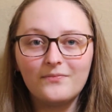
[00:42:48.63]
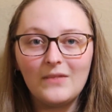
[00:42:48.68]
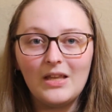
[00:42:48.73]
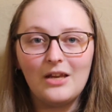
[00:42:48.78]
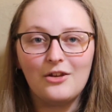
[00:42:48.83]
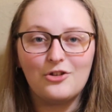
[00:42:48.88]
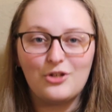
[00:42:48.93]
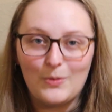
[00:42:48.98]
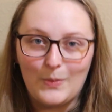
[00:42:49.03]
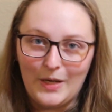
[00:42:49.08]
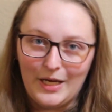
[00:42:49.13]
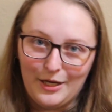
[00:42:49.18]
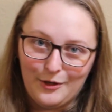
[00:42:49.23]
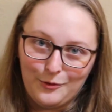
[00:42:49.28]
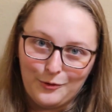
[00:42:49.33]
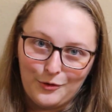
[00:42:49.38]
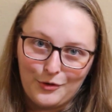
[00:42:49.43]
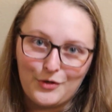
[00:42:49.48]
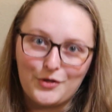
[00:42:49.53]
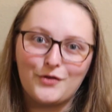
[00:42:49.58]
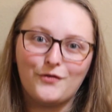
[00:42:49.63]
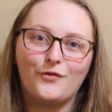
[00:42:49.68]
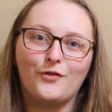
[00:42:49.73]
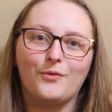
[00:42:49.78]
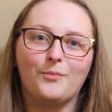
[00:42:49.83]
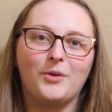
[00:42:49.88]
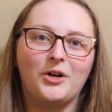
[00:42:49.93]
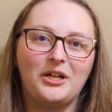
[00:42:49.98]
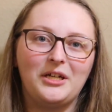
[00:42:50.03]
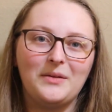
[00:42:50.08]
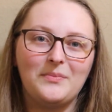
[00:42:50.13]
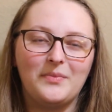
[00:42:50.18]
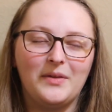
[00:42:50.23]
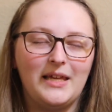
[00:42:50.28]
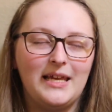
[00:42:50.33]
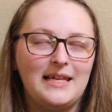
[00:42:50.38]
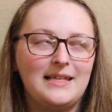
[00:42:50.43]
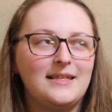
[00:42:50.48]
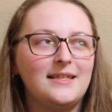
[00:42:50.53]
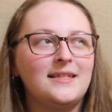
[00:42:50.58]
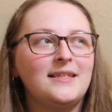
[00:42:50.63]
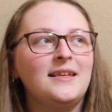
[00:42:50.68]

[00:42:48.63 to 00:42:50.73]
shipping out orders for Marketplace.